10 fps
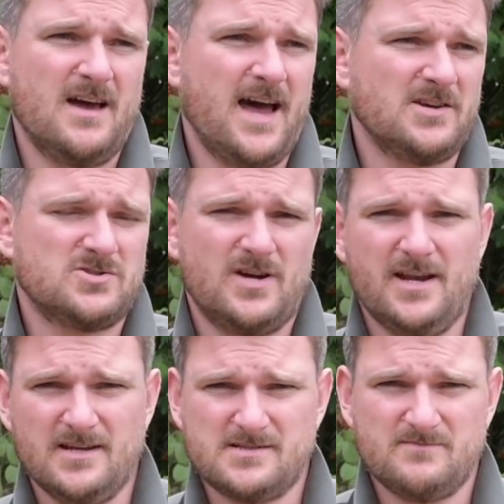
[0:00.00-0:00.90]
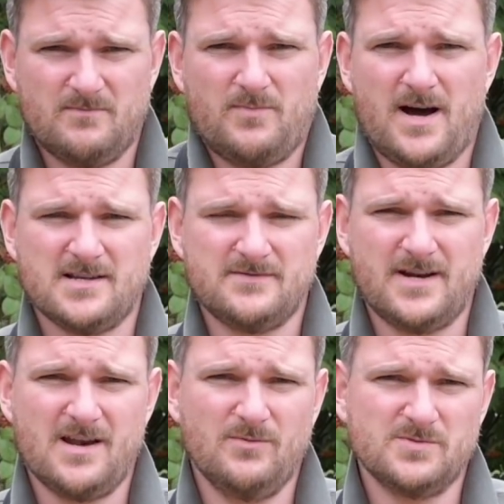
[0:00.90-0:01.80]
extraneous parts of
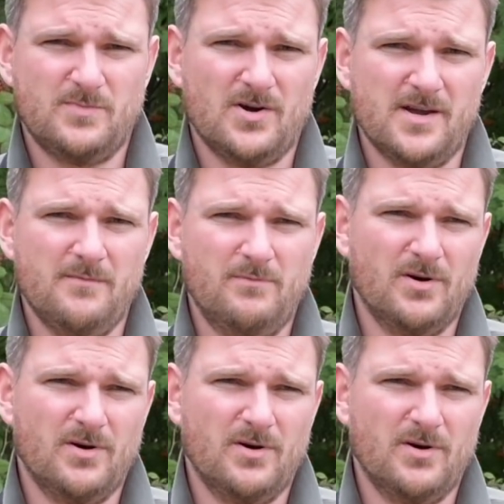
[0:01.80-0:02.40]
an animal's body,